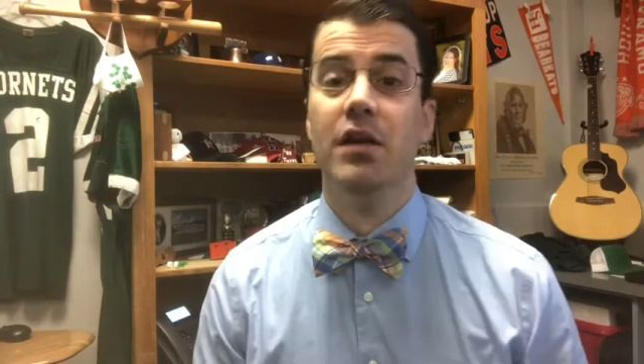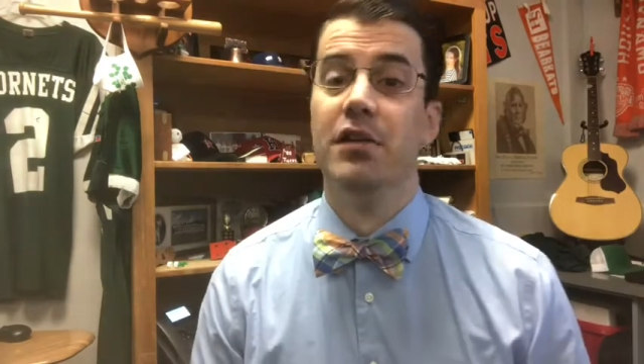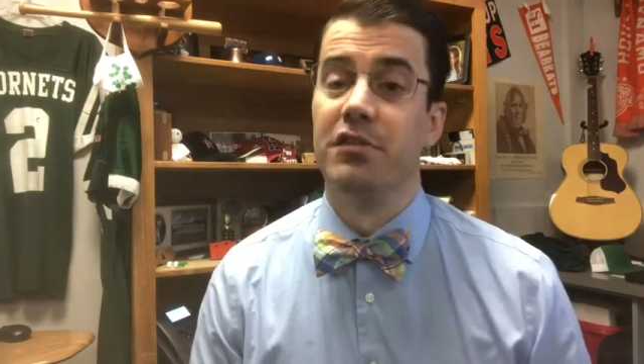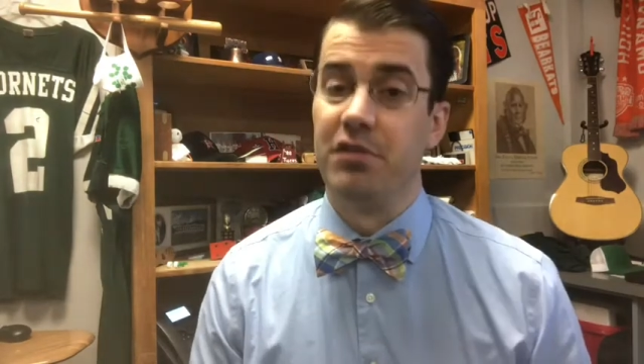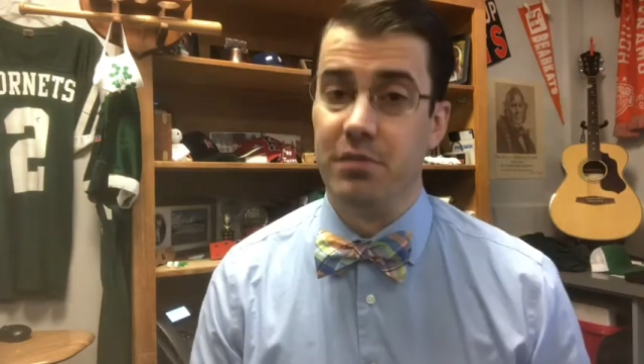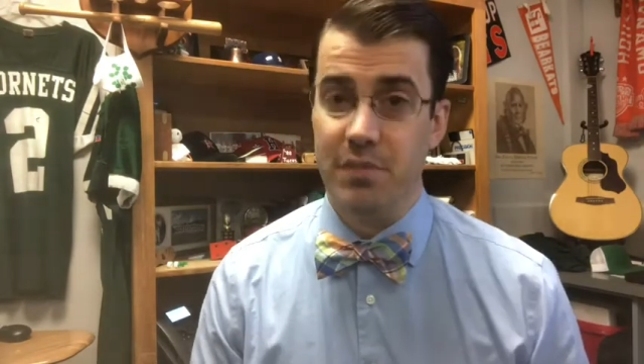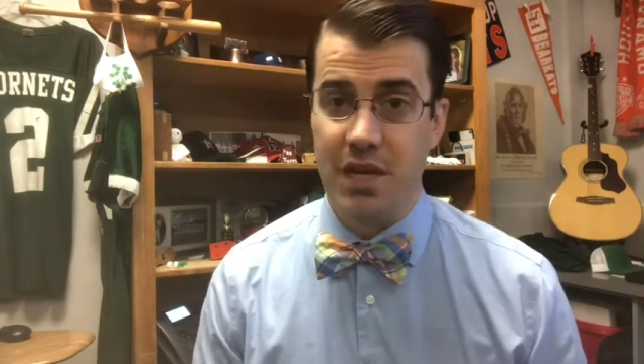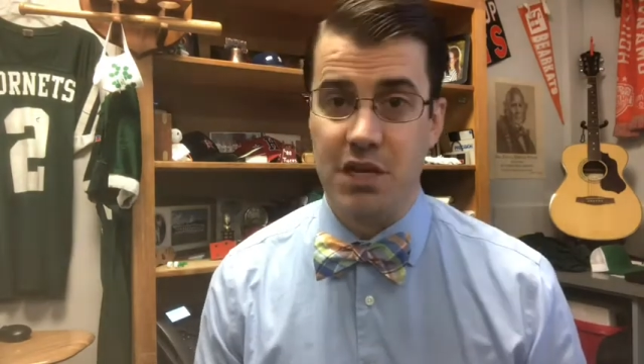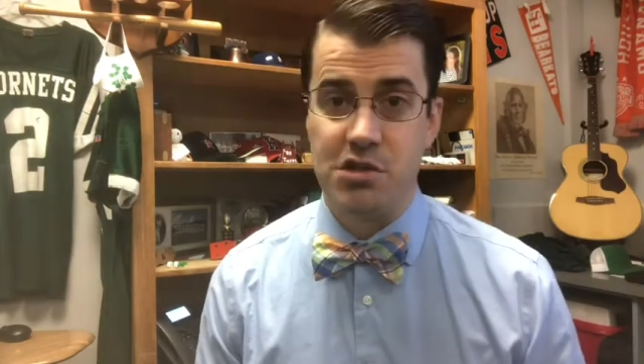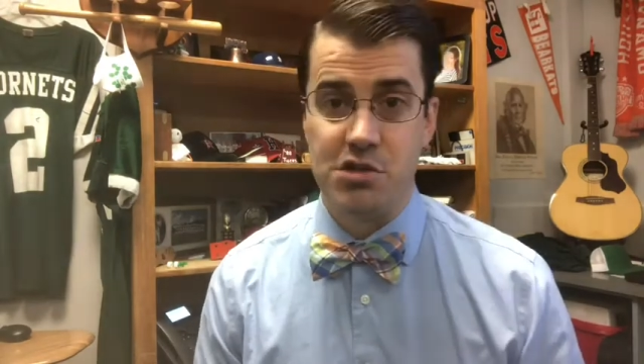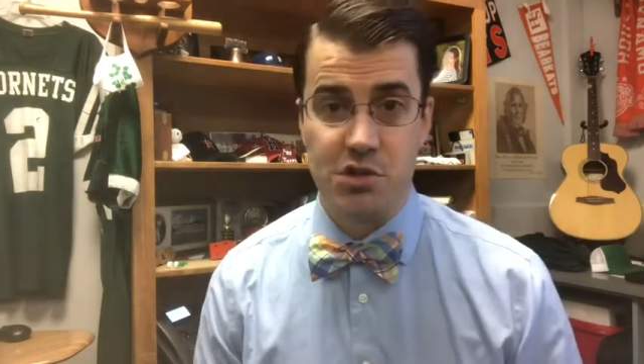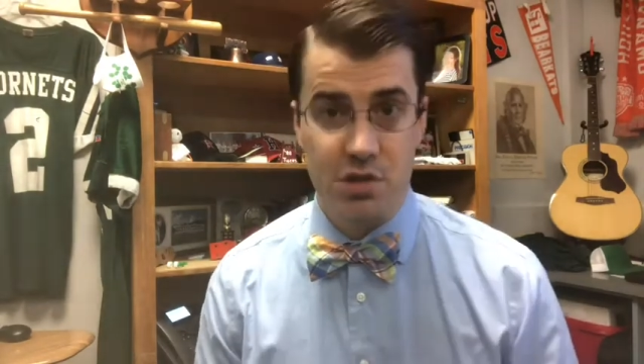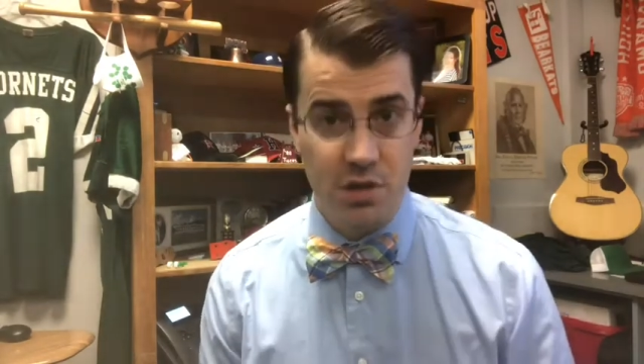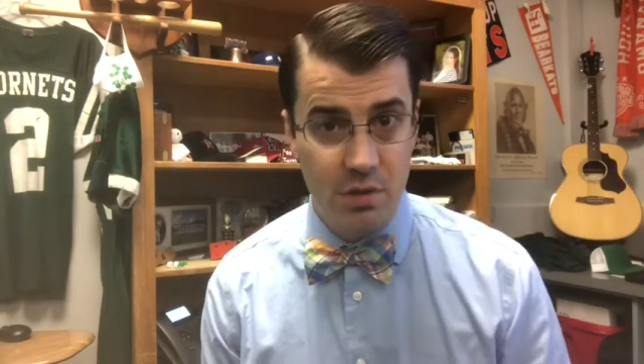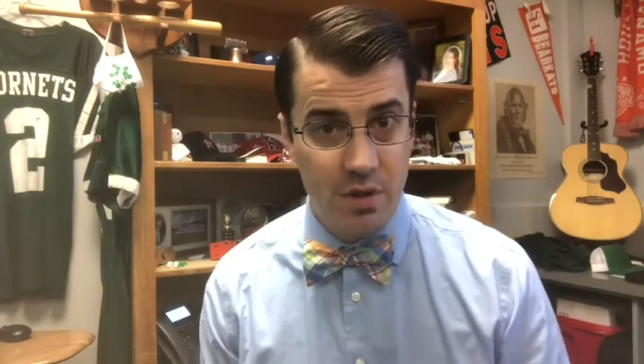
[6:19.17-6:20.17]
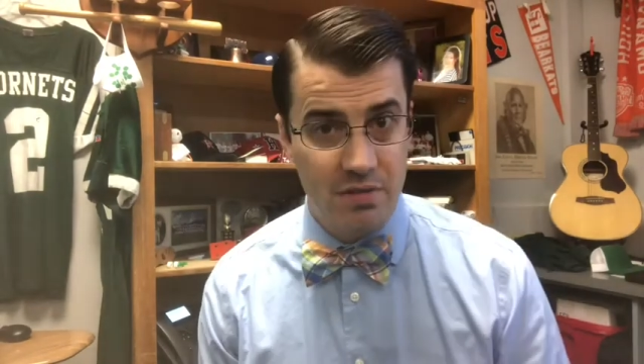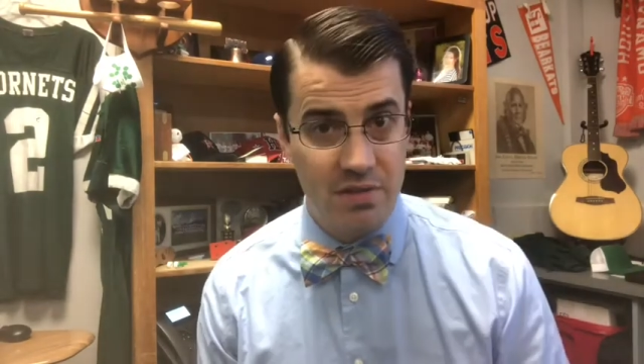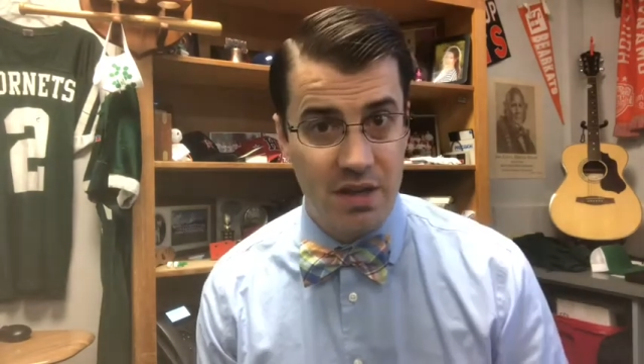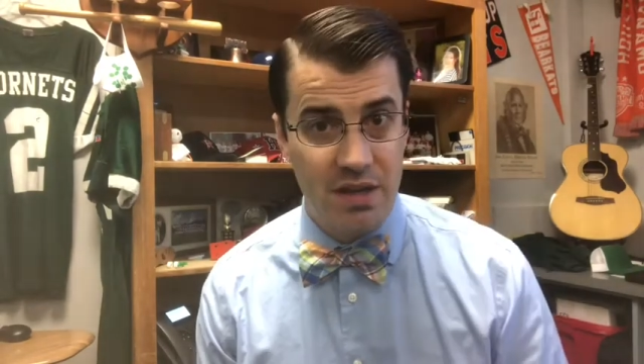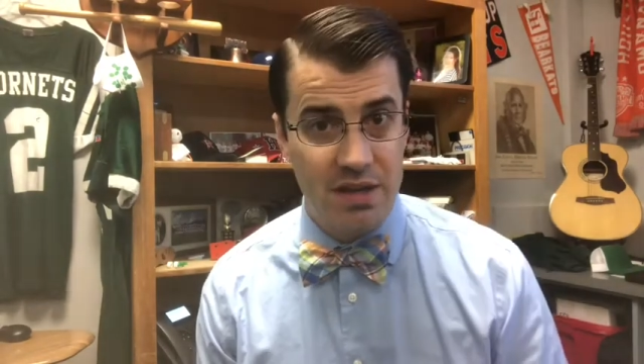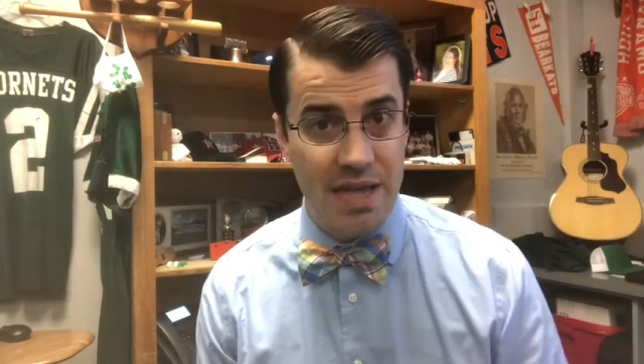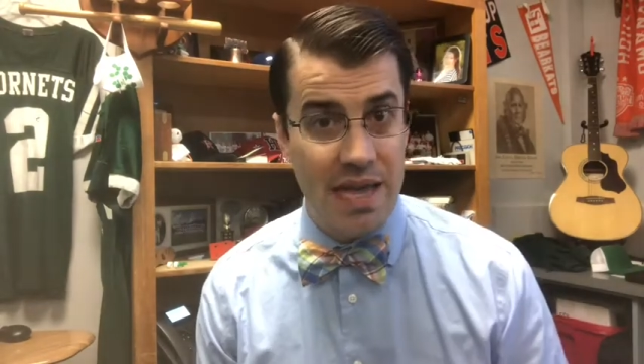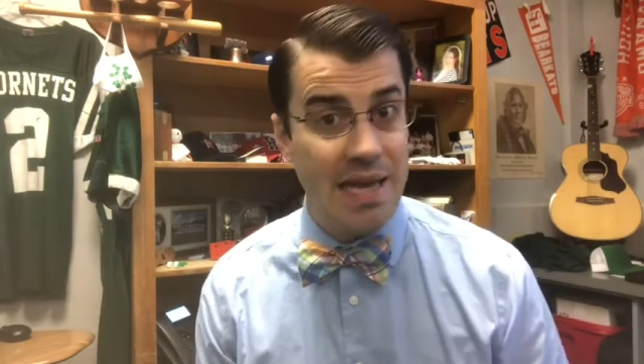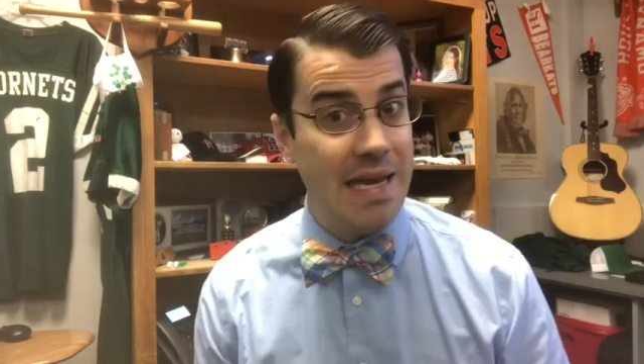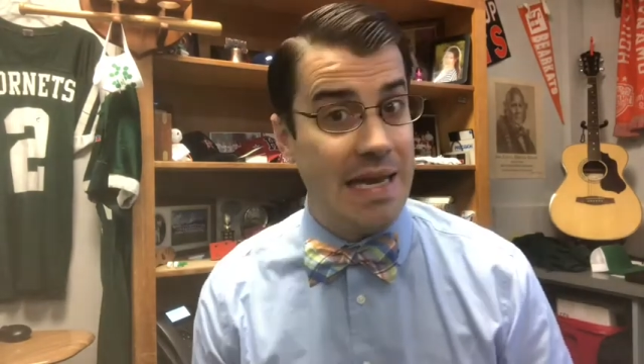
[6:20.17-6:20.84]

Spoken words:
So make sure you have done that,